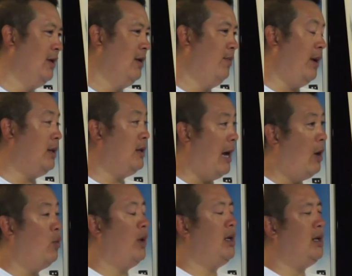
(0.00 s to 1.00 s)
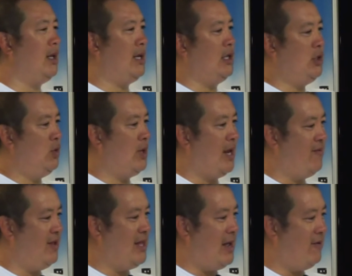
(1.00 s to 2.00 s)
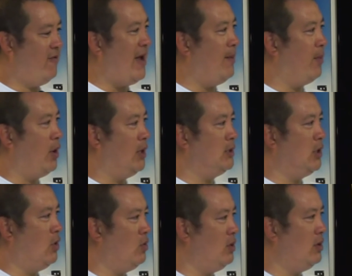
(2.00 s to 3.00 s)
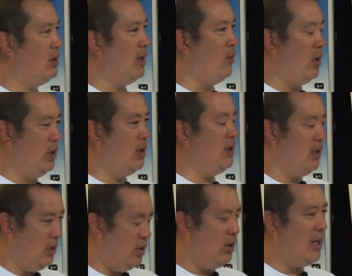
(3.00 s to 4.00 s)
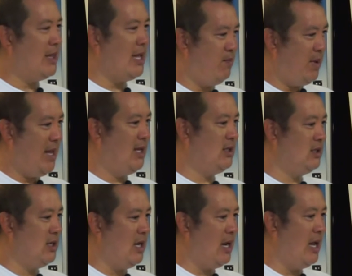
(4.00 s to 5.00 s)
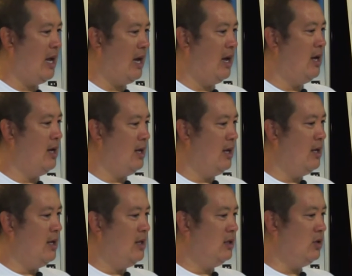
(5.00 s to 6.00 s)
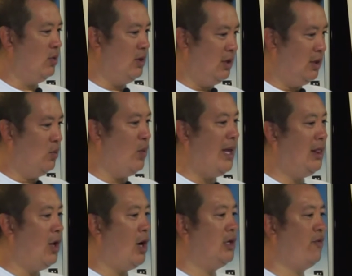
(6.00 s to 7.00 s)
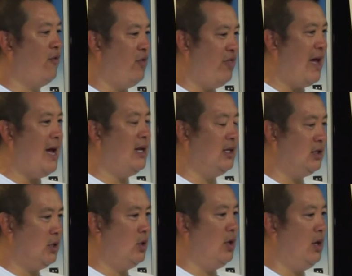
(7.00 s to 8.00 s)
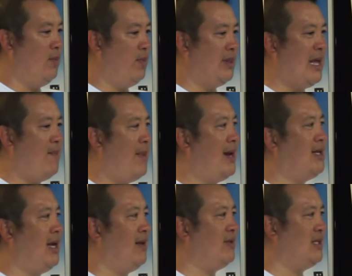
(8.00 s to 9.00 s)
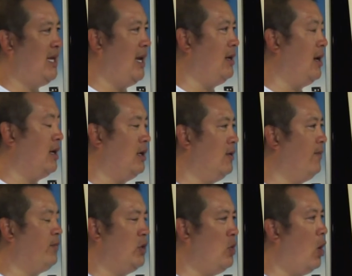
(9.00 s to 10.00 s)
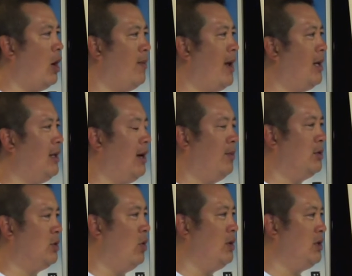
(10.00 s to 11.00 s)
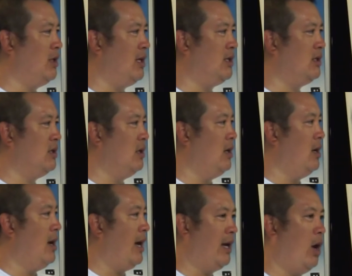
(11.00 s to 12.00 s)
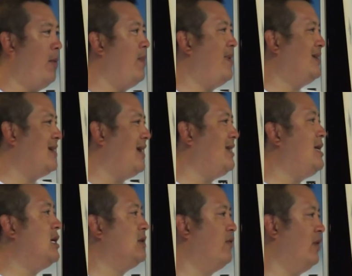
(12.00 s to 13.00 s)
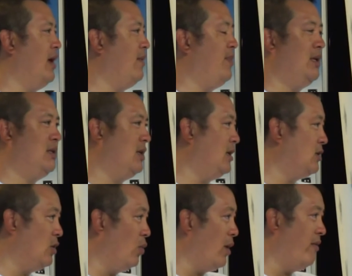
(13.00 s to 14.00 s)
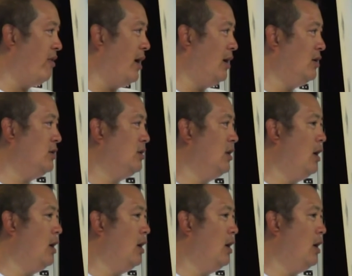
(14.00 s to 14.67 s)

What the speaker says: But downwind, it gets you kind of in that fat burning zone where you get pace. So the weight loss for that is good. But that meditative state, I can automatically almost go into this. I get all my best ideas for like business or whatever else